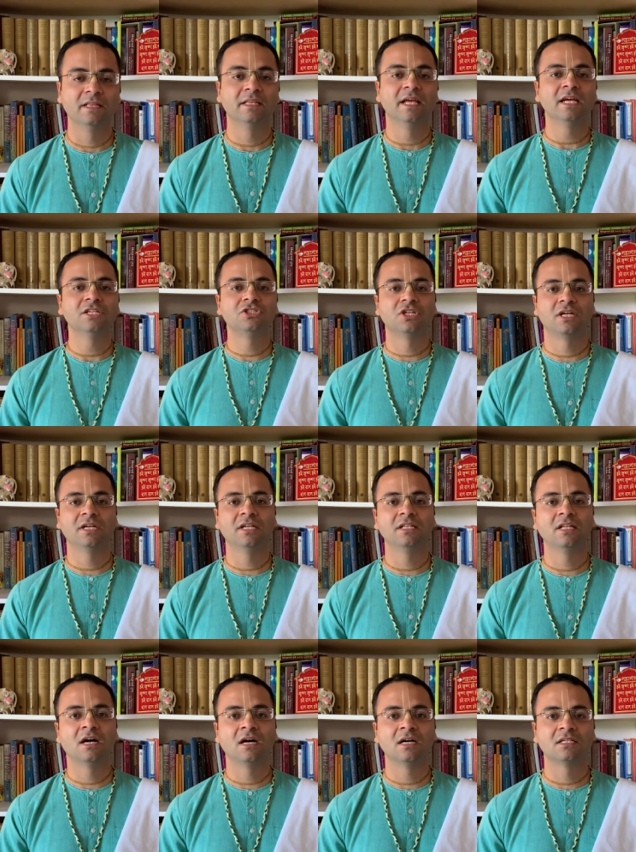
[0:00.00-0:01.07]
Then
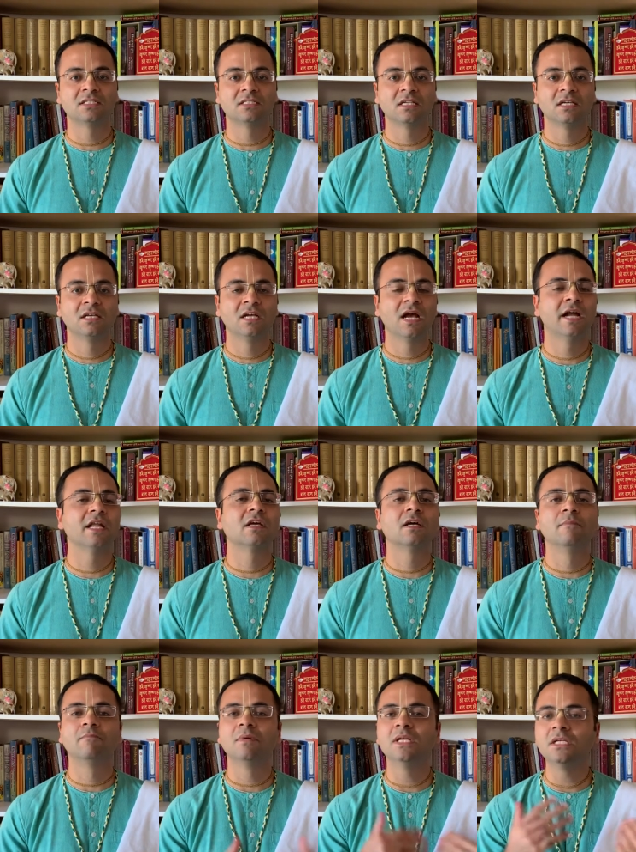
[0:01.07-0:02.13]
Chandidas had a
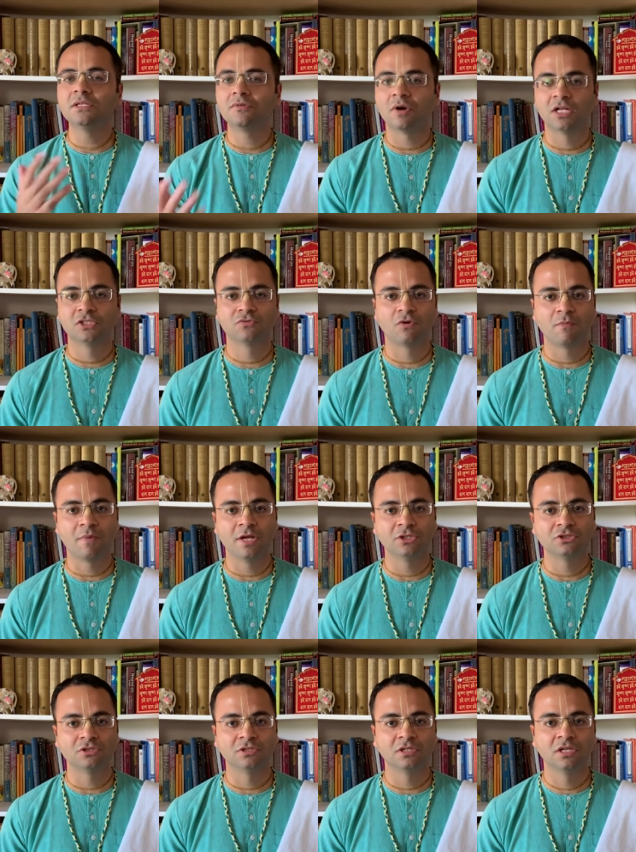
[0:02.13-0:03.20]
complete
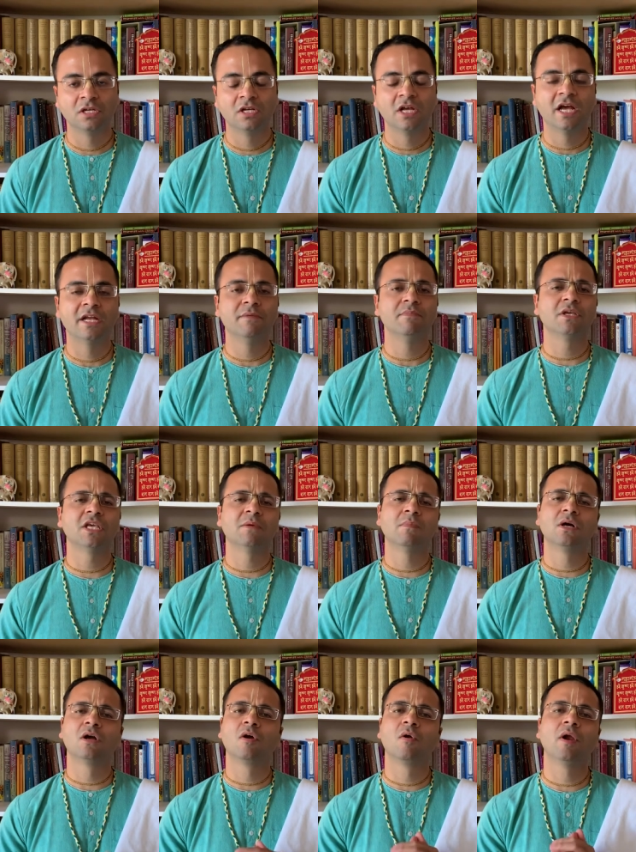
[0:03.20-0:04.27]
transformation, and he became
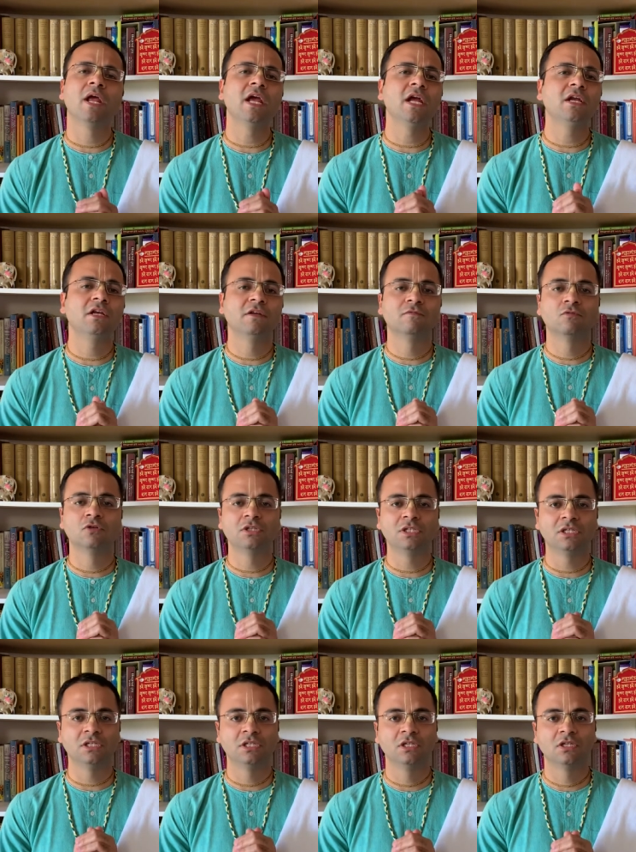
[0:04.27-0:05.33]
a great
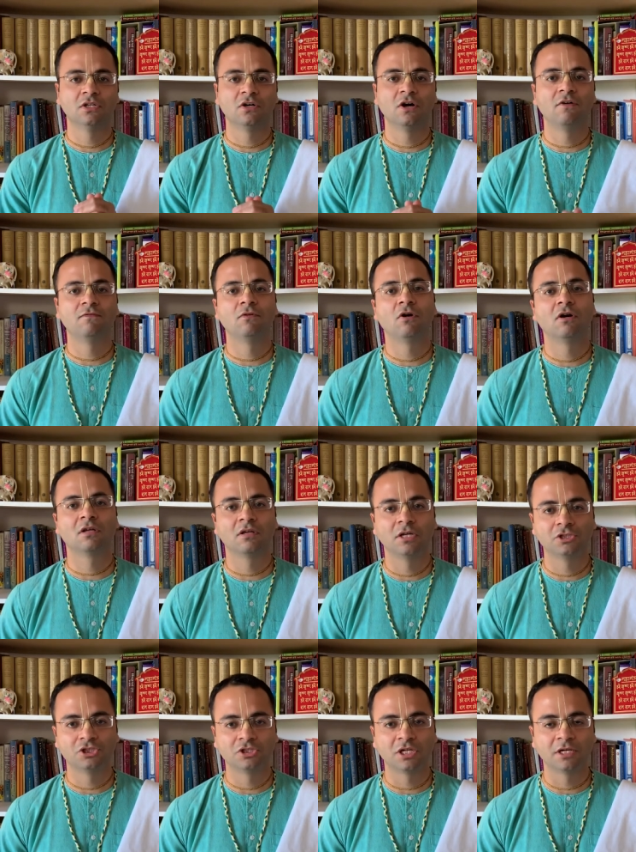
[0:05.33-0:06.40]
devotee of Lord
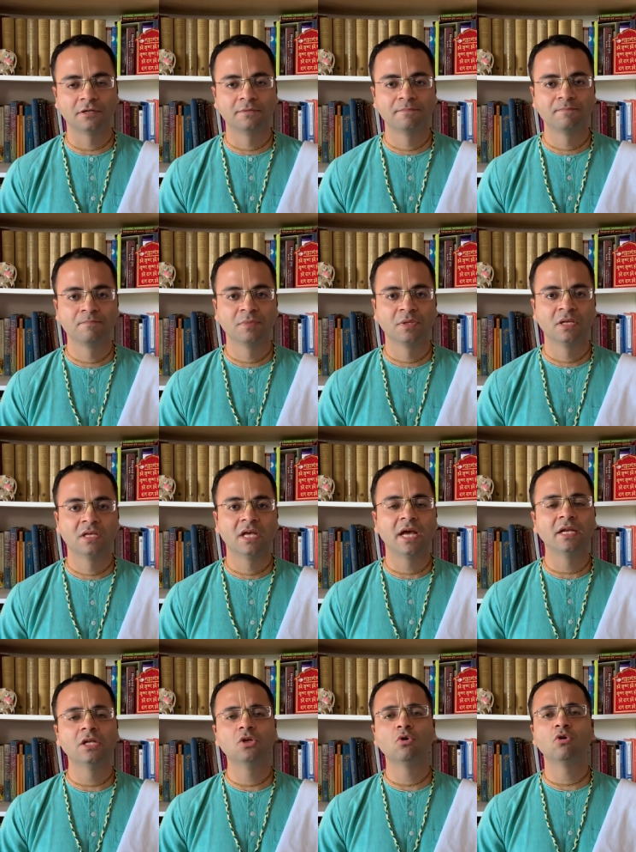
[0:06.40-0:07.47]
Krishna.
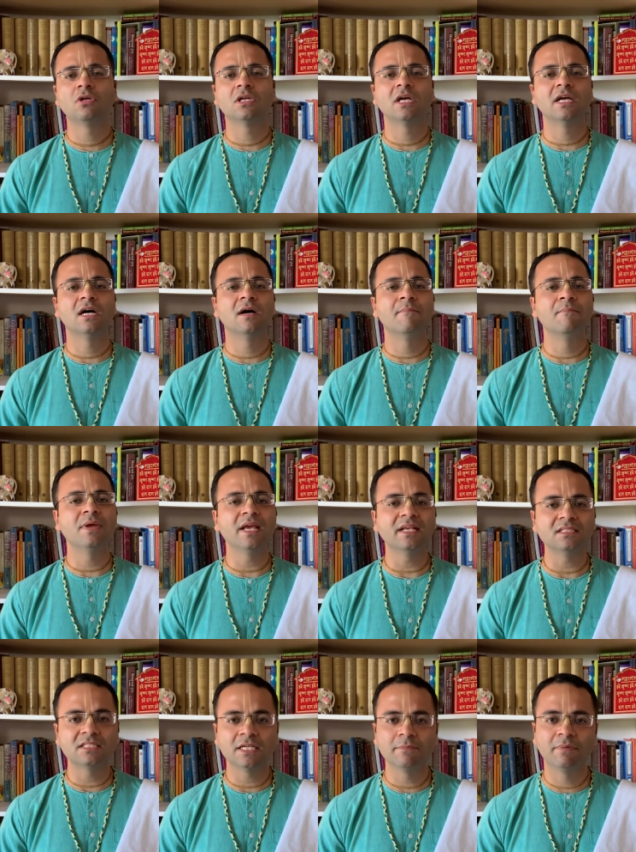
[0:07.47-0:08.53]
And he wrote
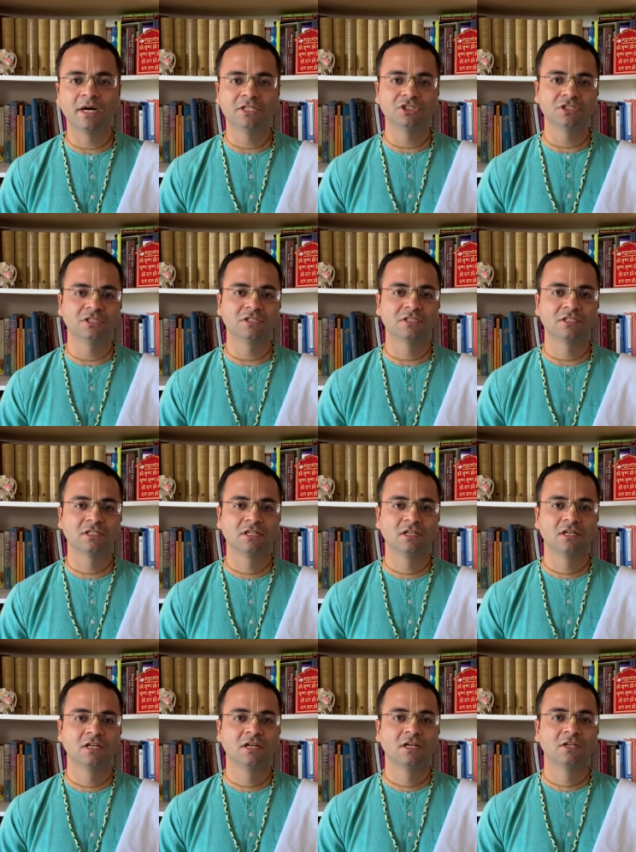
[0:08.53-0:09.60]
amazing bhajans
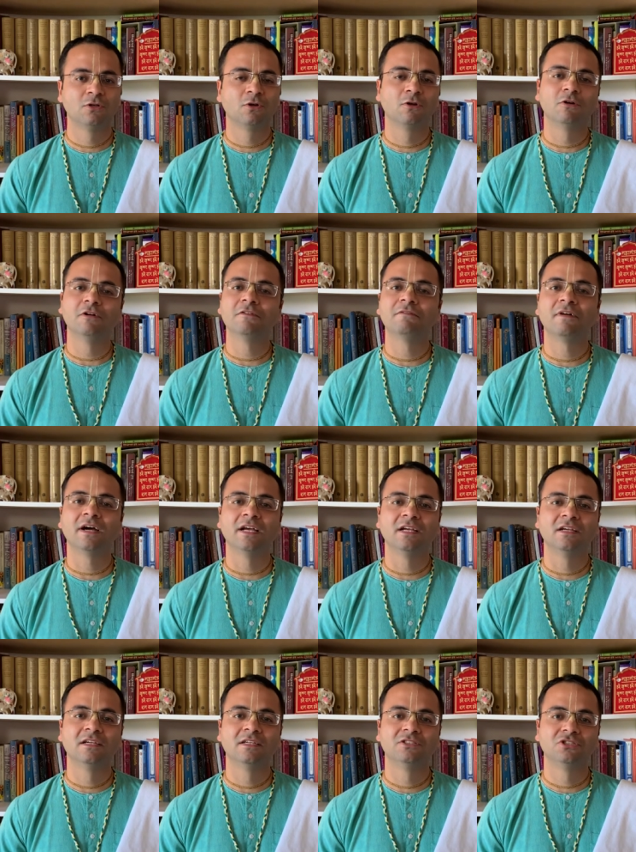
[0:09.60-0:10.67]
to glorify
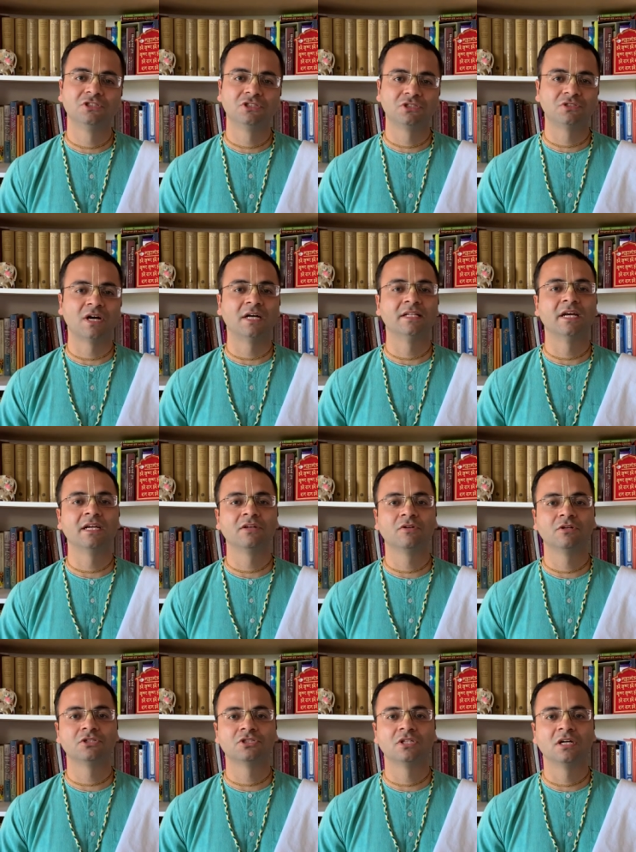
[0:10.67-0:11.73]
Shri Radha and
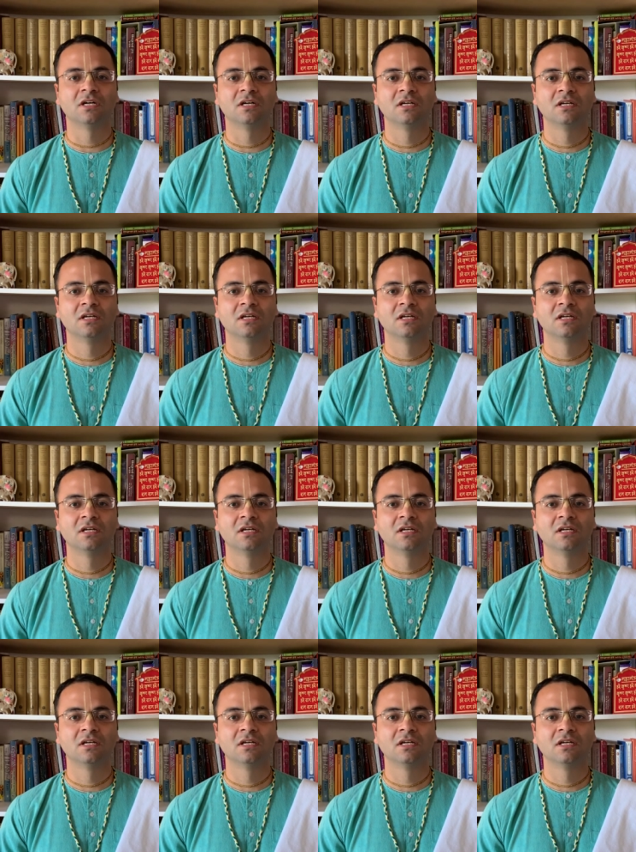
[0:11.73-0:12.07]
Krishna